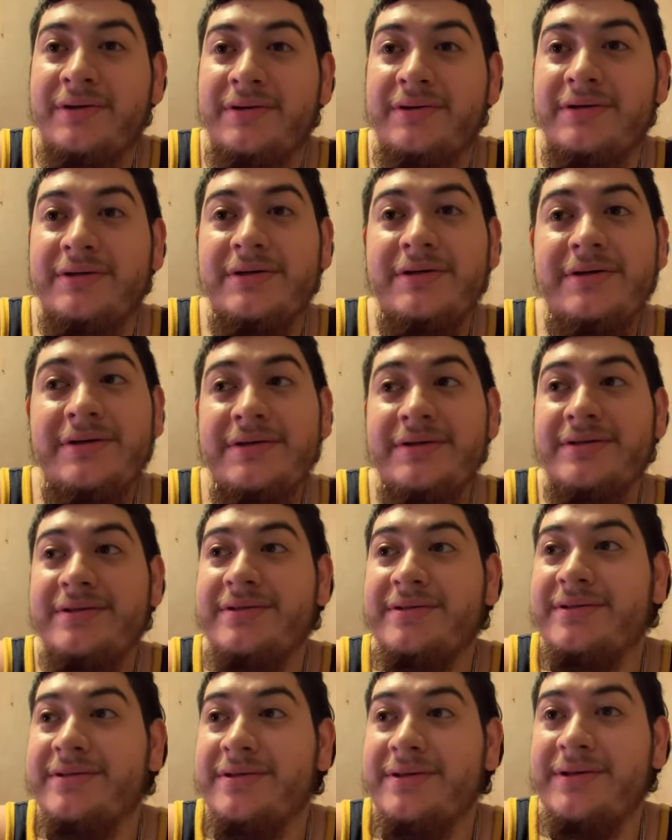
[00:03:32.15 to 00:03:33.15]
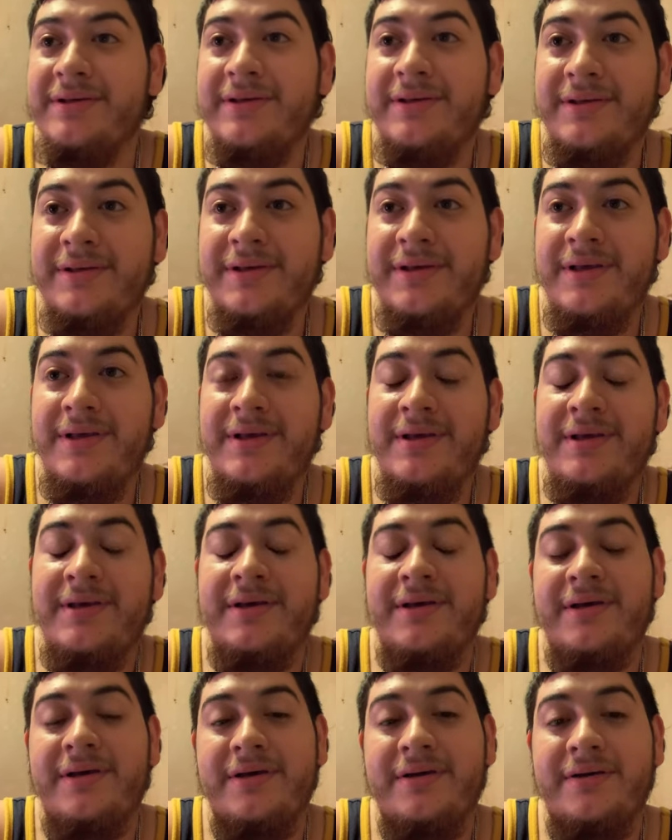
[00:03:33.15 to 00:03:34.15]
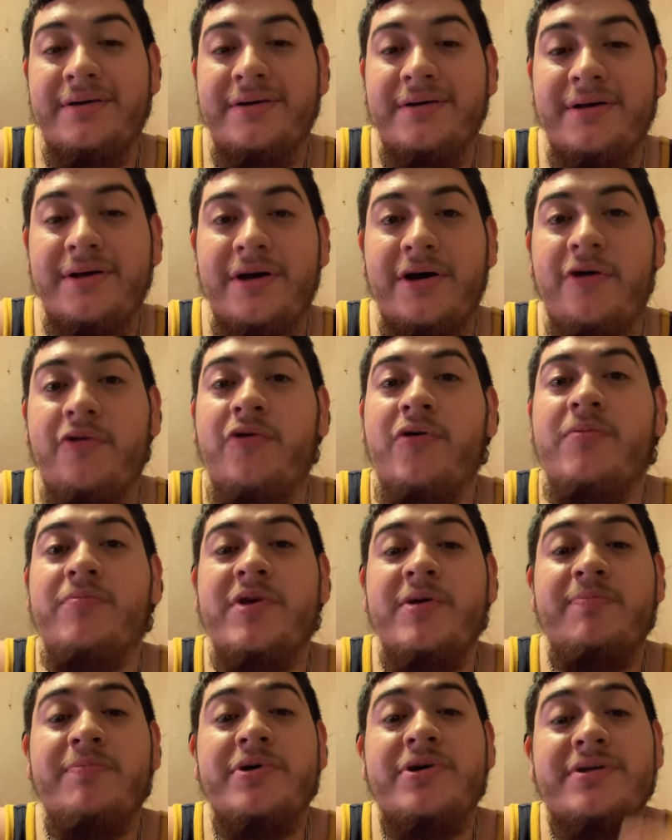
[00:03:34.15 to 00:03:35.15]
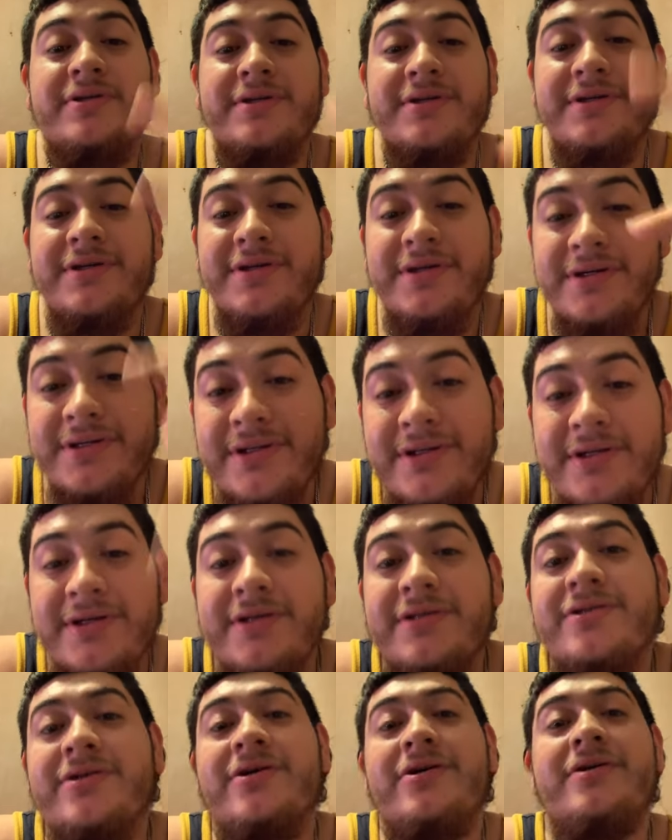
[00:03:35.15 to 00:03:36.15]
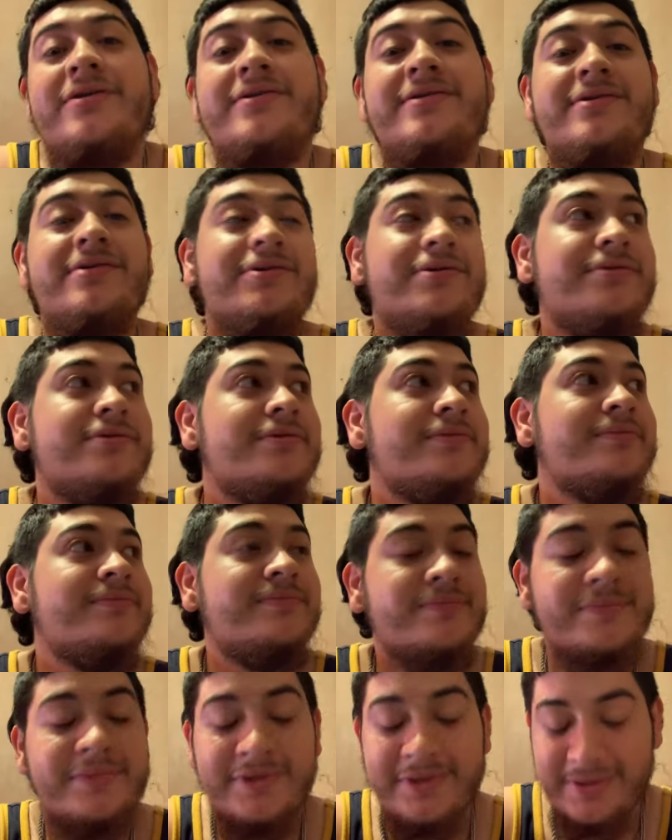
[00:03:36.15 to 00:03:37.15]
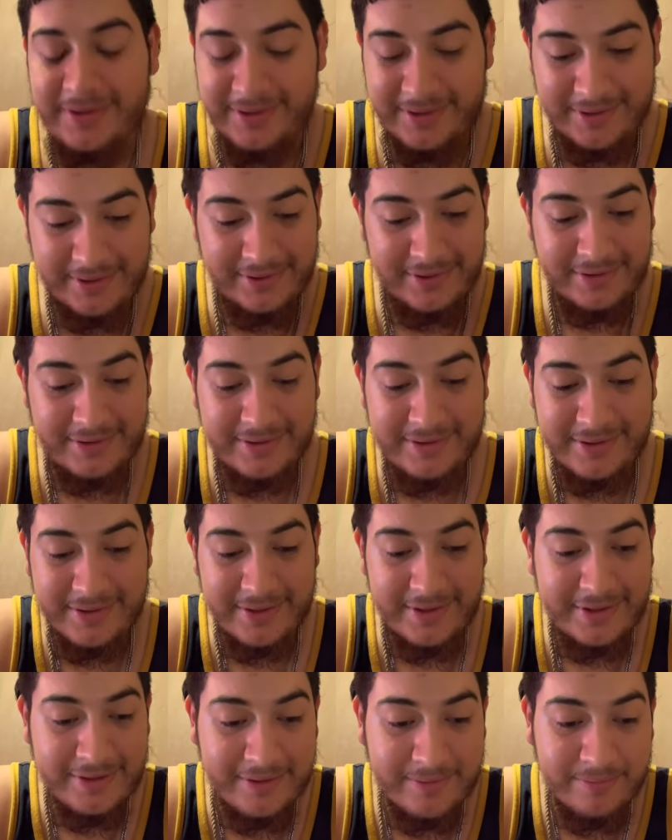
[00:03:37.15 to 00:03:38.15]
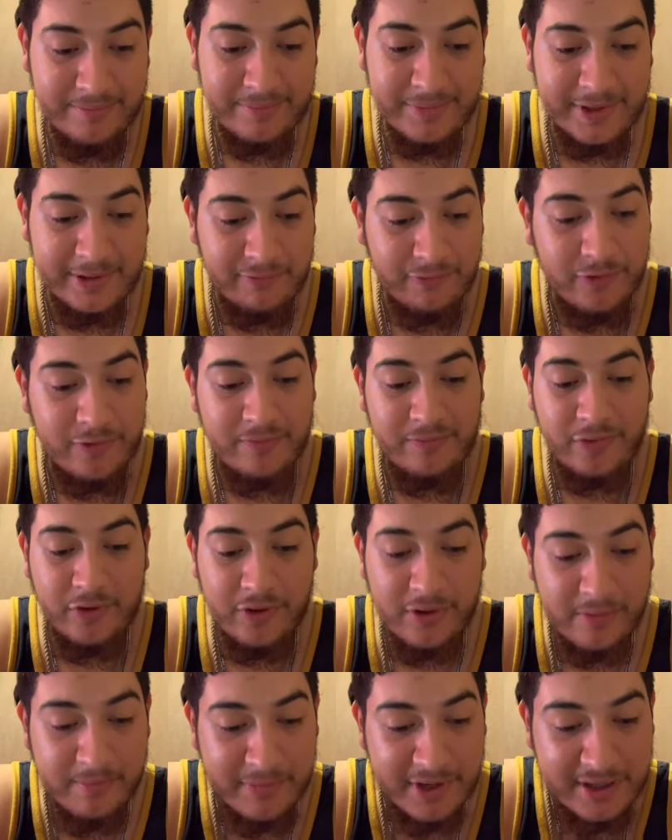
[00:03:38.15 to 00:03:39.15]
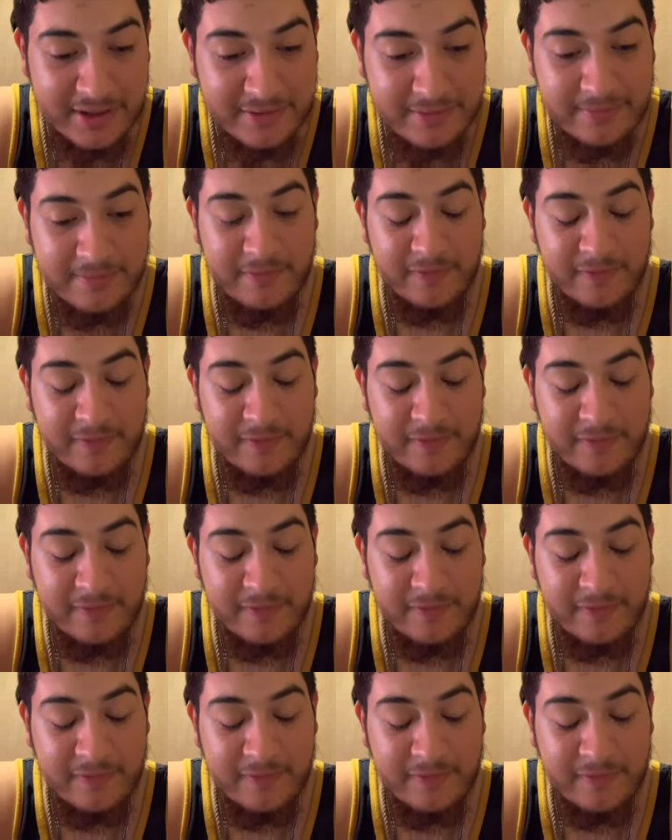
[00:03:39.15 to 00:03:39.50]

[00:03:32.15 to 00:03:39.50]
Us, I want to be posting good things also. See, that will motivates